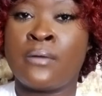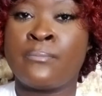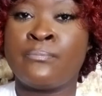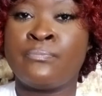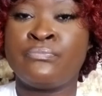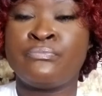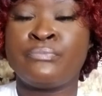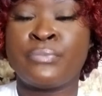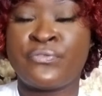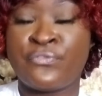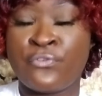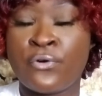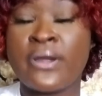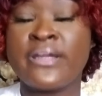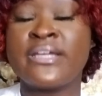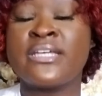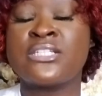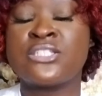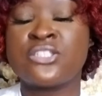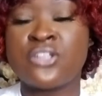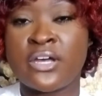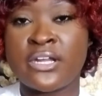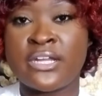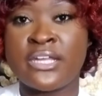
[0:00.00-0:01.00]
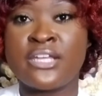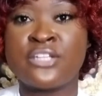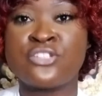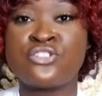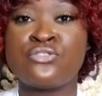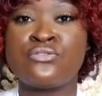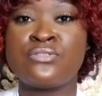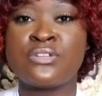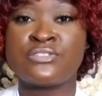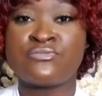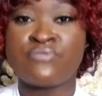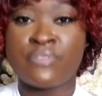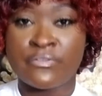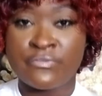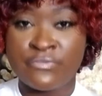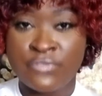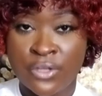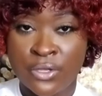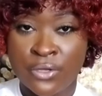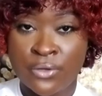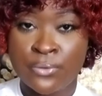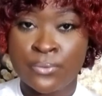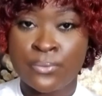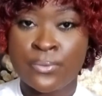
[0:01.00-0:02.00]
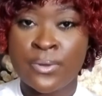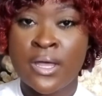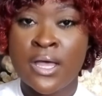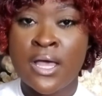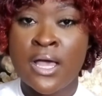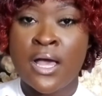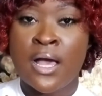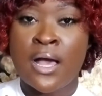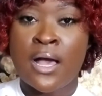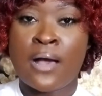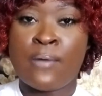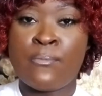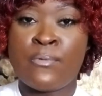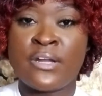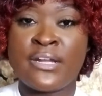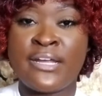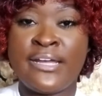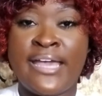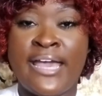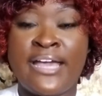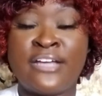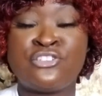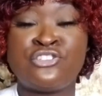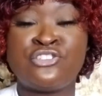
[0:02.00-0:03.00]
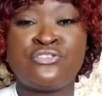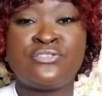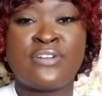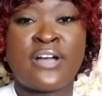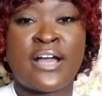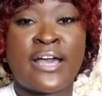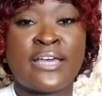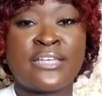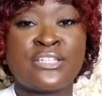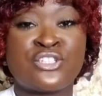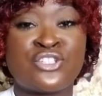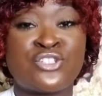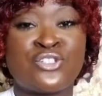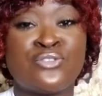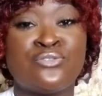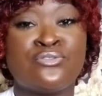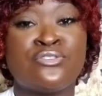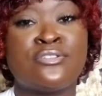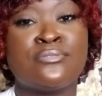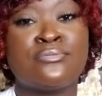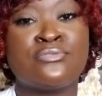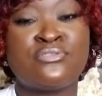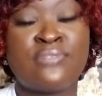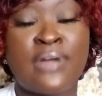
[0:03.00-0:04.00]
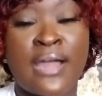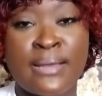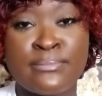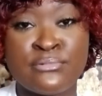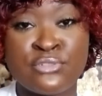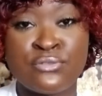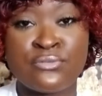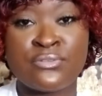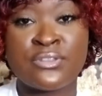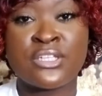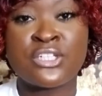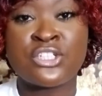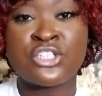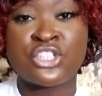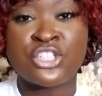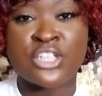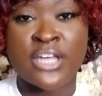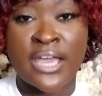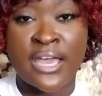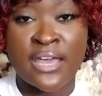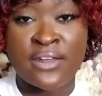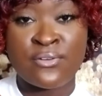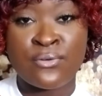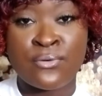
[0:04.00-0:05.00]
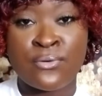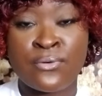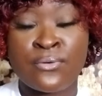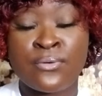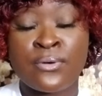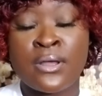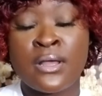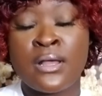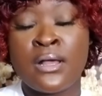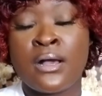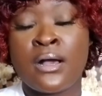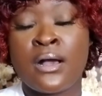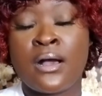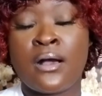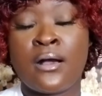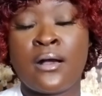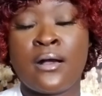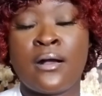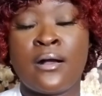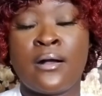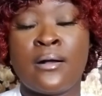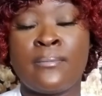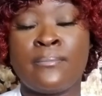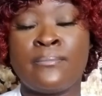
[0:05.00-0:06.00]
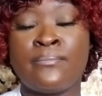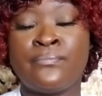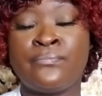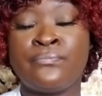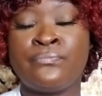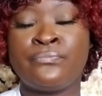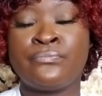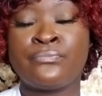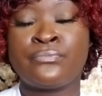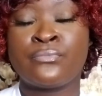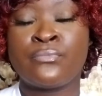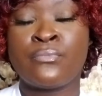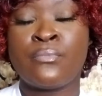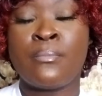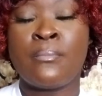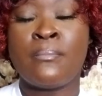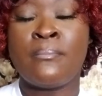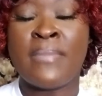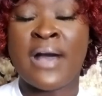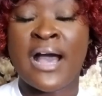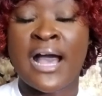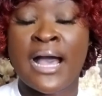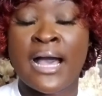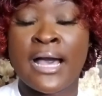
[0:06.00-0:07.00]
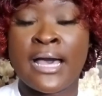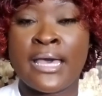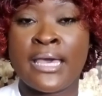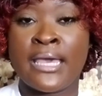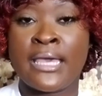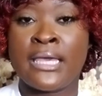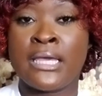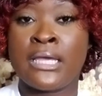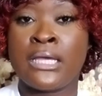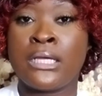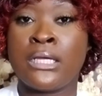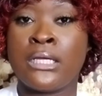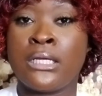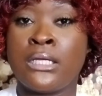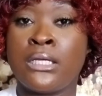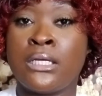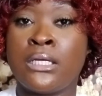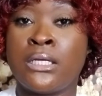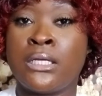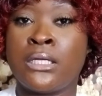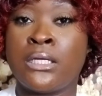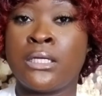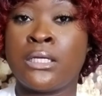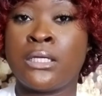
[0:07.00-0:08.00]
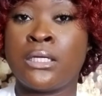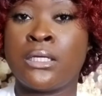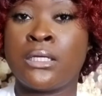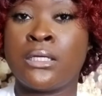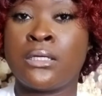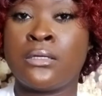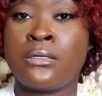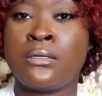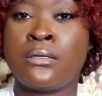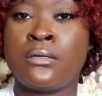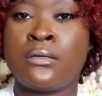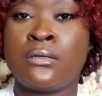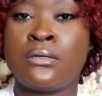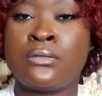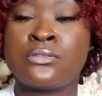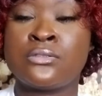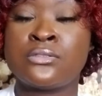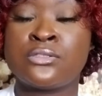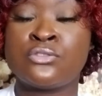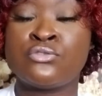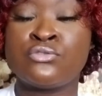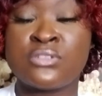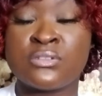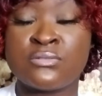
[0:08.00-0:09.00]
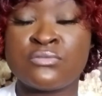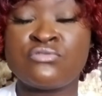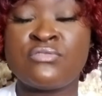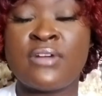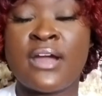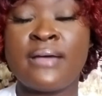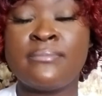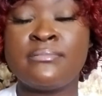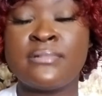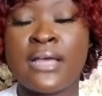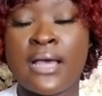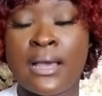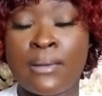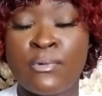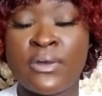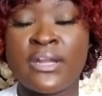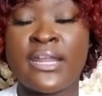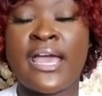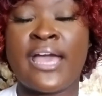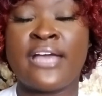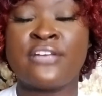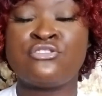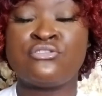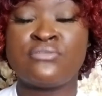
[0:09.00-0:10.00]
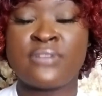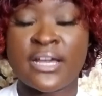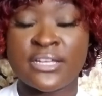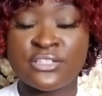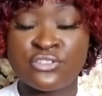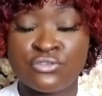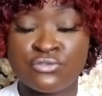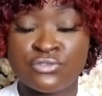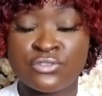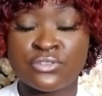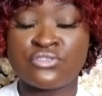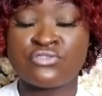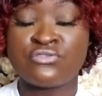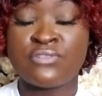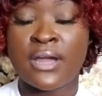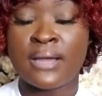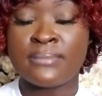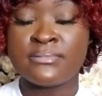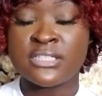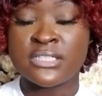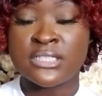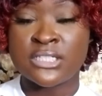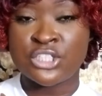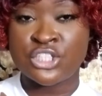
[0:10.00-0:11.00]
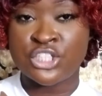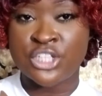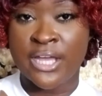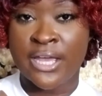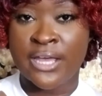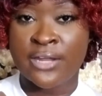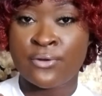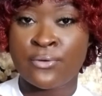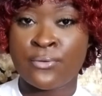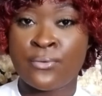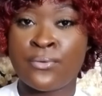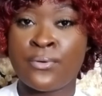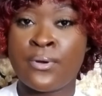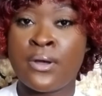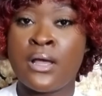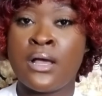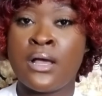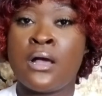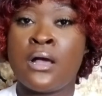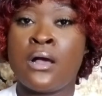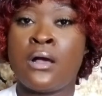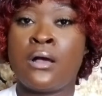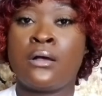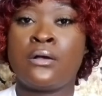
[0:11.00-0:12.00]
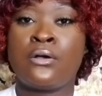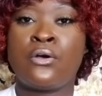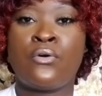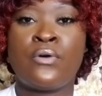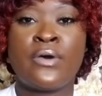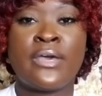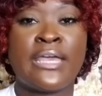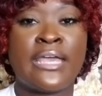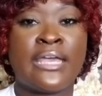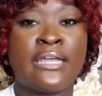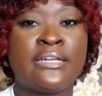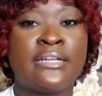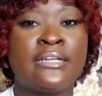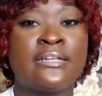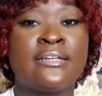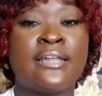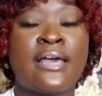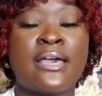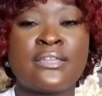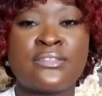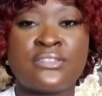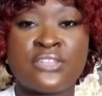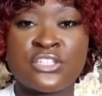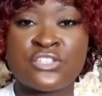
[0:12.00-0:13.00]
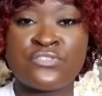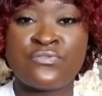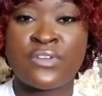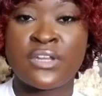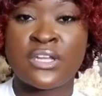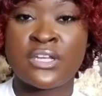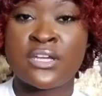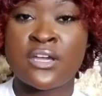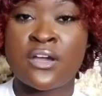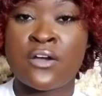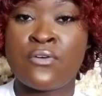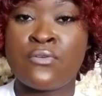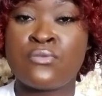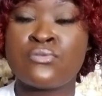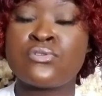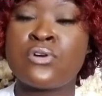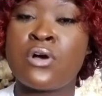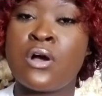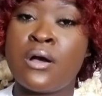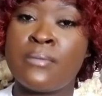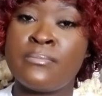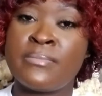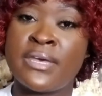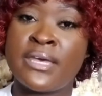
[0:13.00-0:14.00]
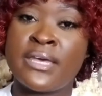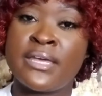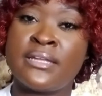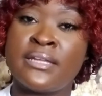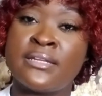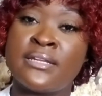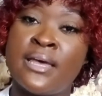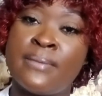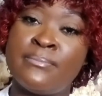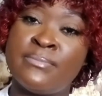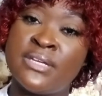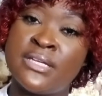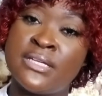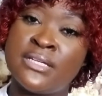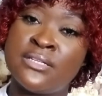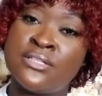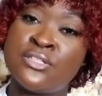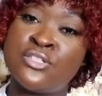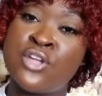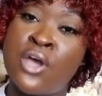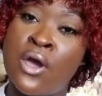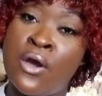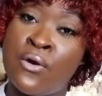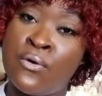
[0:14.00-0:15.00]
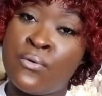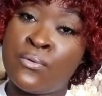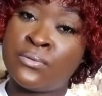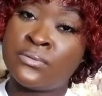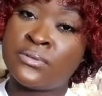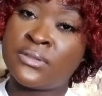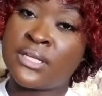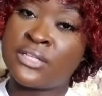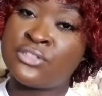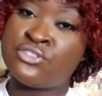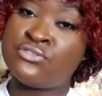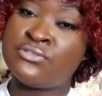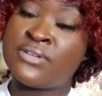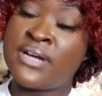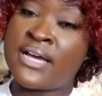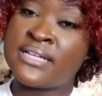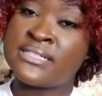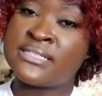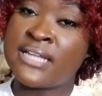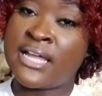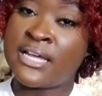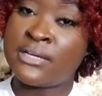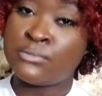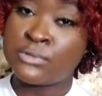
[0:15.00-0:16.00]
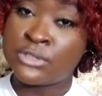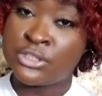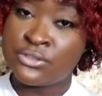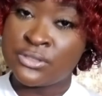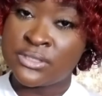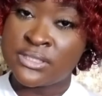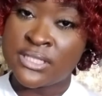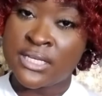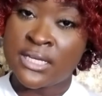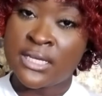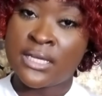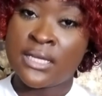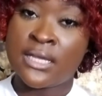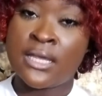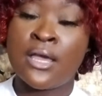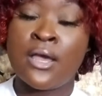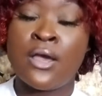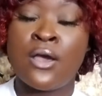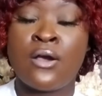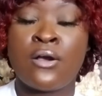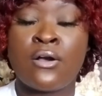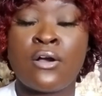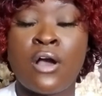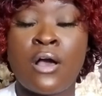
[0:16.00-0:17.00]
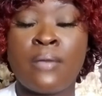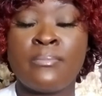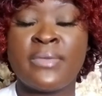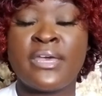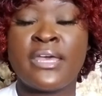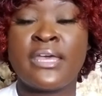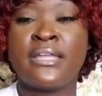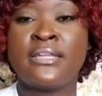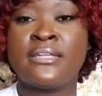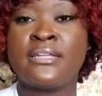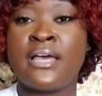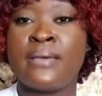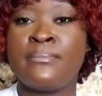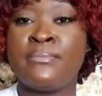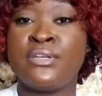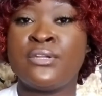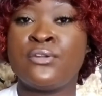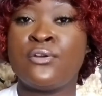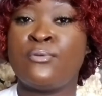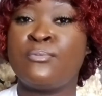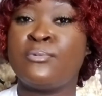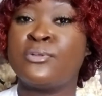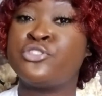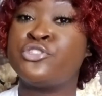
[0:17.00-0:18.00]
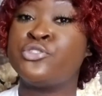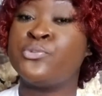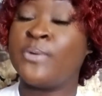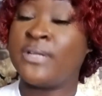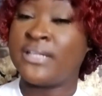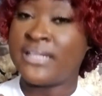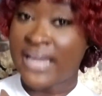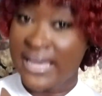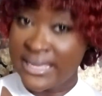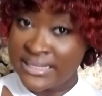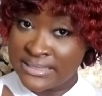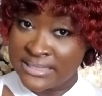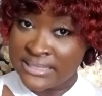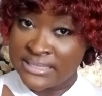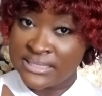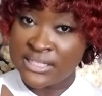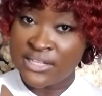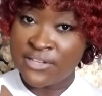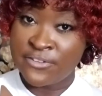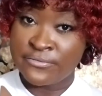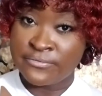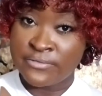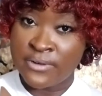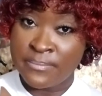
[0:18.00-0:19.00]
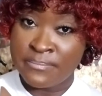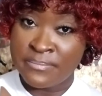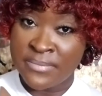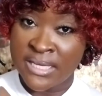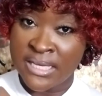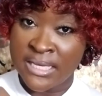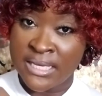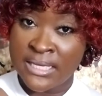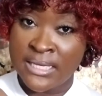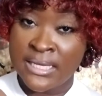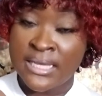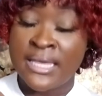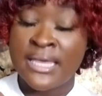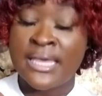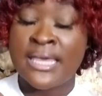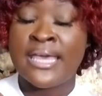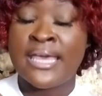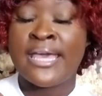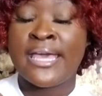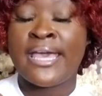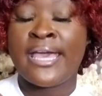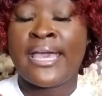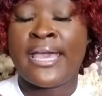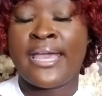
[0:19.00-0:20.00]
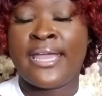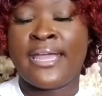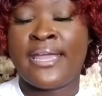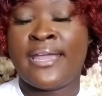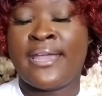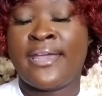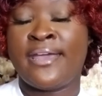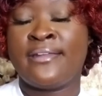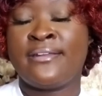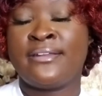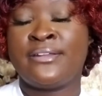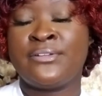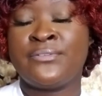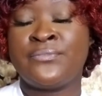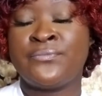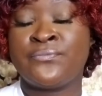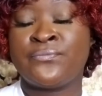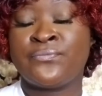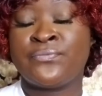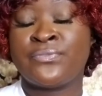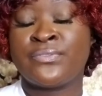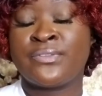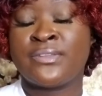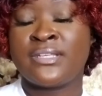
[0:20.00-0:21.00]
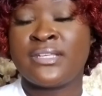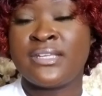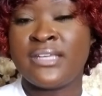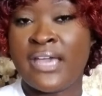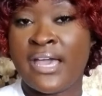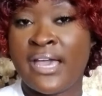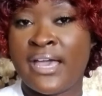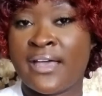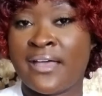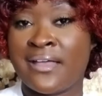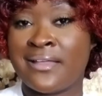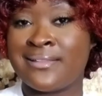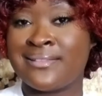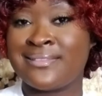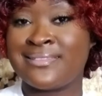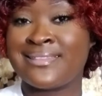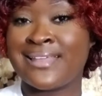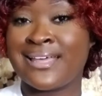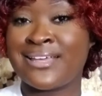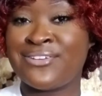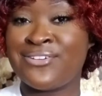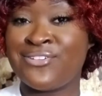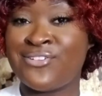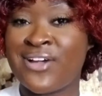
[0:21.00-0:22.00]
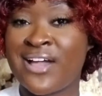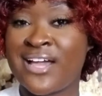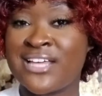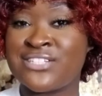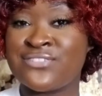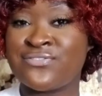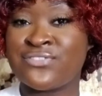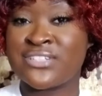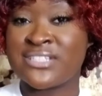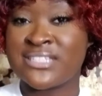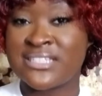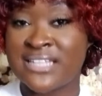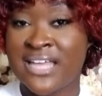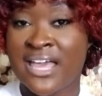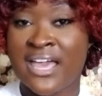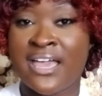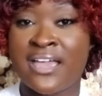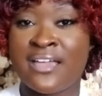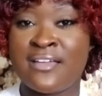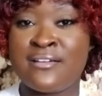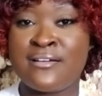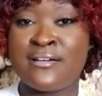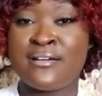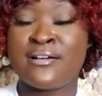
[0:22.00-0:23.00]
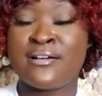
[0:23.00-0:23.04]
Before I get started into this review, I want to ask you guys to subscribe to this channel. I want to ask you guys to subscribe to this channel. Go ahead and like this video, comment and let me know that you guys like what you see. Comment and let me know what you would like to see from me. And yeah, thank you guys for staying